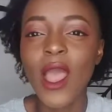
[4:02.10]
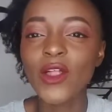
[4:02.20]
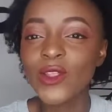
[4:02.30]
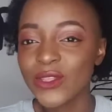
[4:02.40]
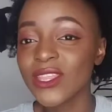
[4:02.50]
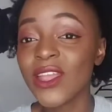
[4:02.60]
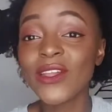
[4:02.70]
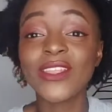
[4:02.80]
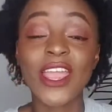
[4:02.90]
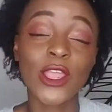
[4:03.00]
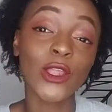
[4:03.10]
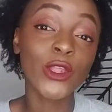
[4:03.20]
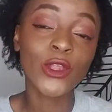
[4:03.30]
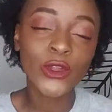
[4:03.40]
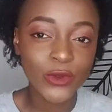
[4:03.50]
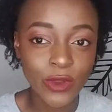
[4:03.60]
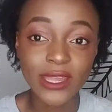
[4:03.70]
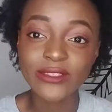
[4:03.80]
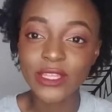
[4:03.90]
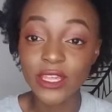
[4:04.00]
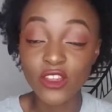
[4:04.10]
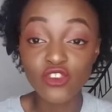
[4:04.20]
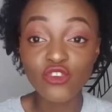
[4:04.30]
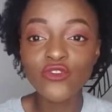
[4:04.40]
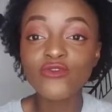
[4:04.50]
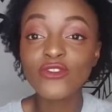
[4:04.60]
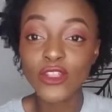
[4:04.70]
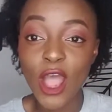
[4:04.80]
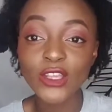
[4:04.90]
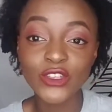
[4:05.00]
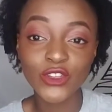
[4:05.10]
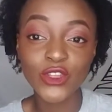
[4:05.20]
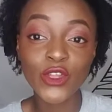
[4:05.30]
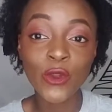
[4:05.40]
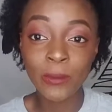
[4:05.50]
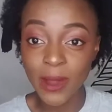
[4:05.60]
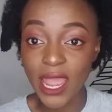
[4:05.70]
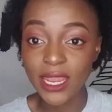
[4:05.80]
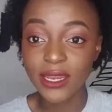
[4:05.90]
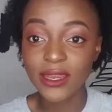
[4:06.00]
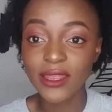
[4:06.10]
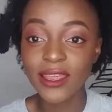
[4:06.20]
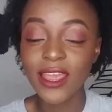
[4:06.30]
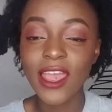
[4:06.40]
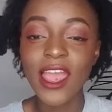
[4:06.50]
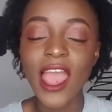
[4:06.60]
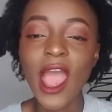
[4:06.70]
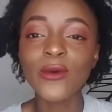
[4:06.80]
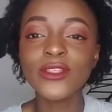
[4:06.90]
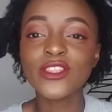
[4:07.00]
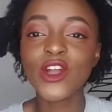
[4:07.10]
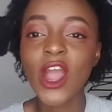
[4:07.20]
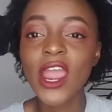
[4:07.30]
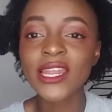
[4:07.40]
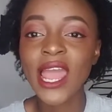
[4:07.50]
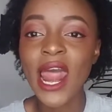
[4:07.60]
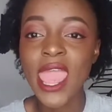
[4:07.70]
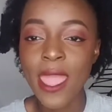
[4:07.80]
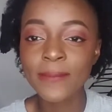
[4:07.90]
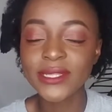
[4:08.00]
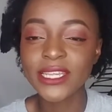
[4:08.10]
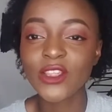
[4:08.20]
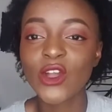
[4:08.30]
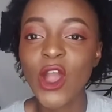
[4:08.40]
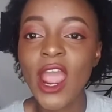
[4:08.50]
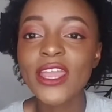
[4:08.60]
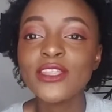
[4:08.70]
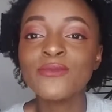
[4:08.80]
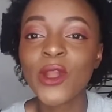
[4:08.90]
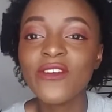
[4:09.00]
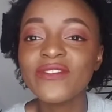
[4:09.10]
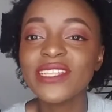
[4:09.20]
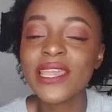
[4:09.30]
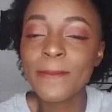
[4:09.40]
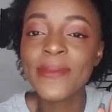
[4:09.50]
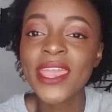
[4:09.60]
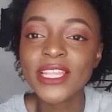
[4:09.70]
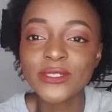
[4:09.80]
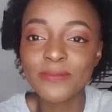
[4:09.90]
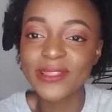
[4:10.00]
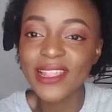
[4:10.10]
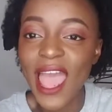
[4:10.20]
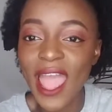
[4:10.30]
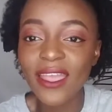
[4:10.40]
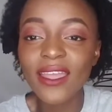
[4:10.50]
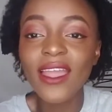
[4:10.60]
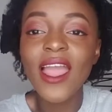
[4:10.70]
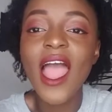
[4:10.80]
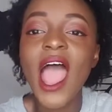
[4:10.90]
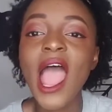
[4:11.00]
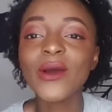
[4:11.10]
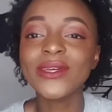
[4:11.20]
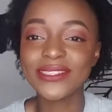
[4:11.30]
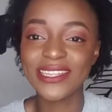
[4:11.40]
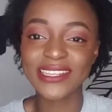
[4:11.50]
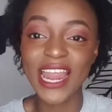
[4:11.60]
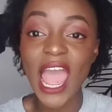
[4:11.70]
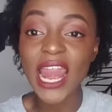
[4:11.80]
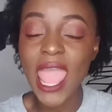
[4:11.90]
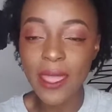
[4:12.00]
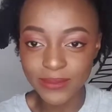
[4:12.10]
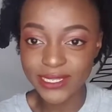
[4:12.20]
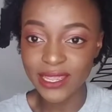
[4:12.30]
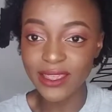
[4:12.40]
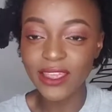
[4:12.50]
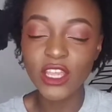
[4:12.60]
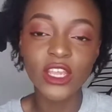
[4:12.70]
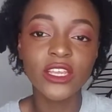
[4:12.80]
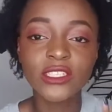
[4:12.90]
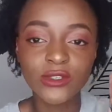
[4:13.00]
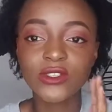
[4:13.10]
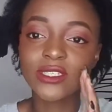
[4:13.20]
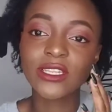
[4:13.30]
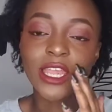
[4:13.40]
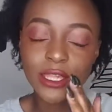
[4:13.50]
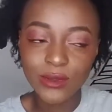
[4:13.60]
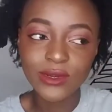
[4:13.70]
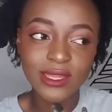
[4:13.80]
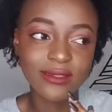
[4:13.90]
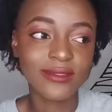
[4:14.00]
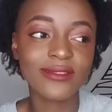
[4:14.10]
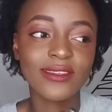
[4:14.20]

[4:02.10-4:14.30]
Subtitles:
I looked at her like, you're crazy. You lost your mind. How is the car not empty? The car is perfectly pitch black. How is it not empty? She was just like, Eunice,